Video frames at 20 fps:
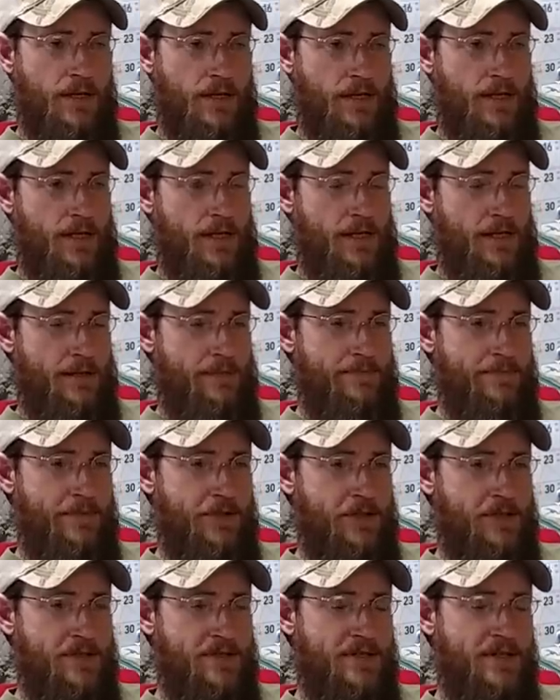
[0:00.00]
uh,
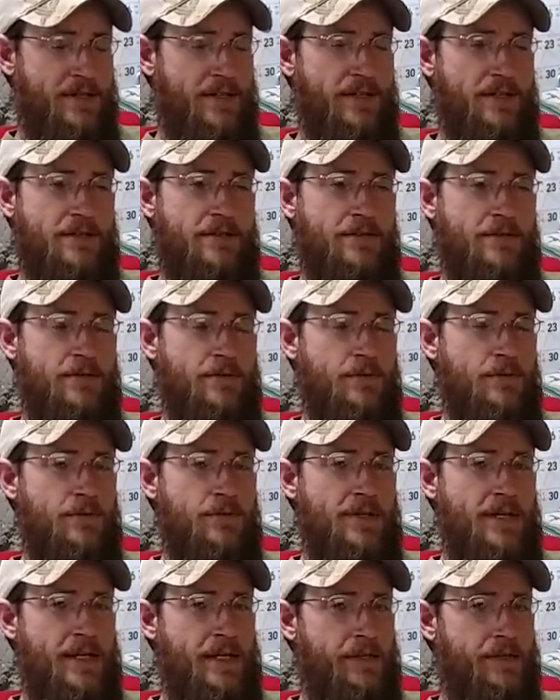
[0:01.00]
you can send it to
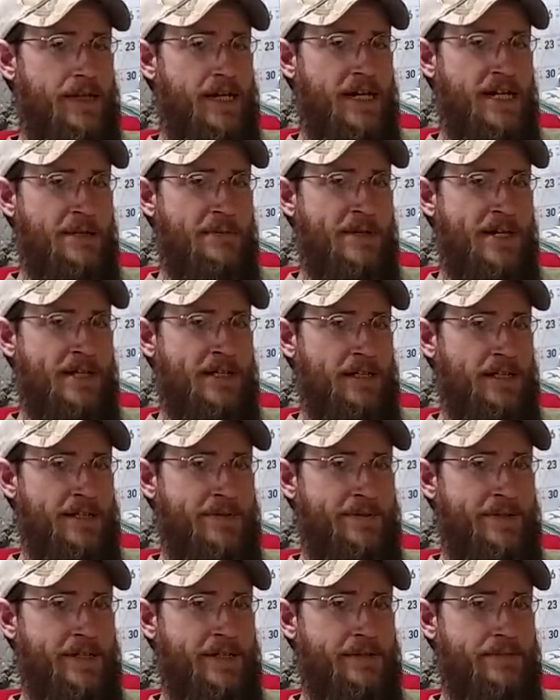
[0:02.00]
Allegheny Mountain
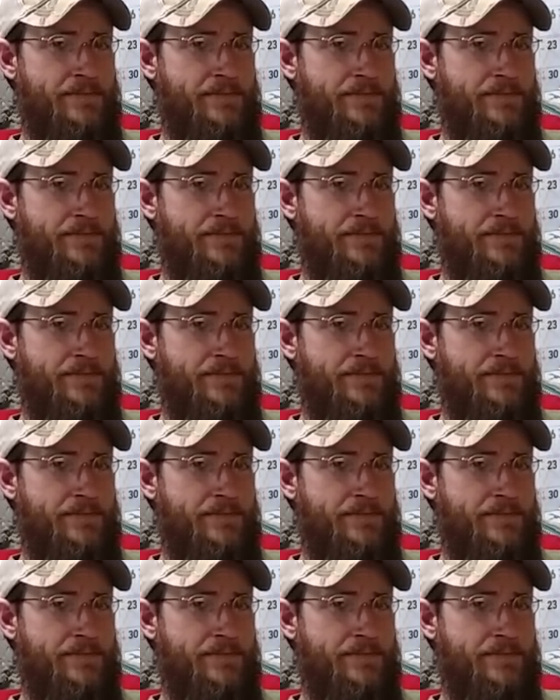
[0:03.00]
Living,